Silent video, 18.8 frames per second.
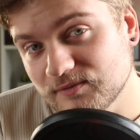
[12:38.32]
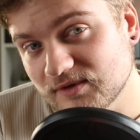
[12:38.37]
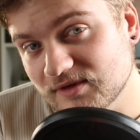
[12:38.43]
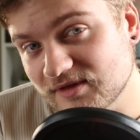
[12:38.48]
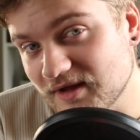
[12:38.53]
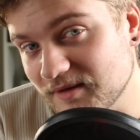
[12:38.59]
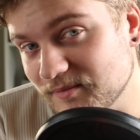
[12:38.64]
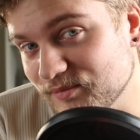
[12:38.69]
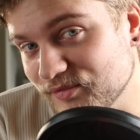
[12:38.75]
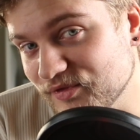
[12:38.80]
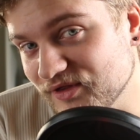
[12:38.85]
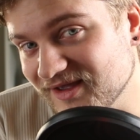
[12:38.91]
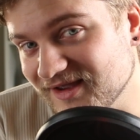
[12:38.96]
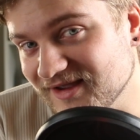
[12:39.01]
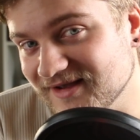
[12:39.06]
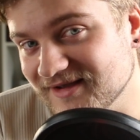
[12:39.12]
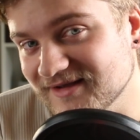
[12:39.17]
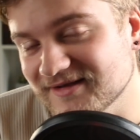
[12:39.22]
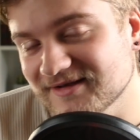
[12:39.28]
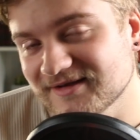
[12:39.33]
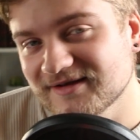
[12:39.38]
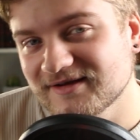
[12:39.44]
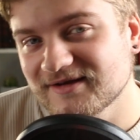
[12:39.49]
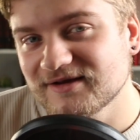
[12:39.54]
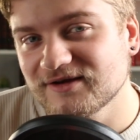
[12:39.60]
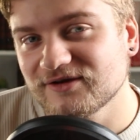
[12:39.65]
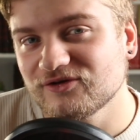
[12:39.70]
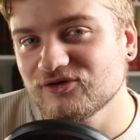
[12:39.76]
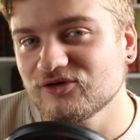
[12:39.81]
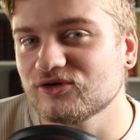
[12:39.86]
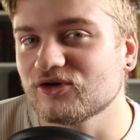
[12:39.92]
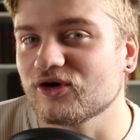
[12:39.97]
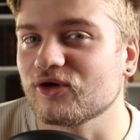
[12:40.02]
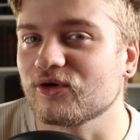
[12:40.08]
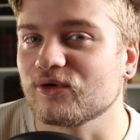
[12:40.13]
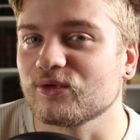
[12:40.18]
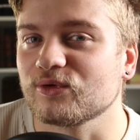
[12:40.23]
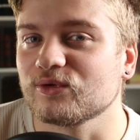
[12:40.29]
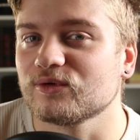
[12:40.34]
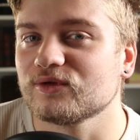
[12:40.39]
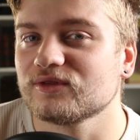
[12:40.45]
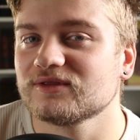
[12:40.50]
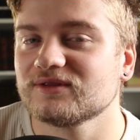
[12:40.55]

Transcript: something, that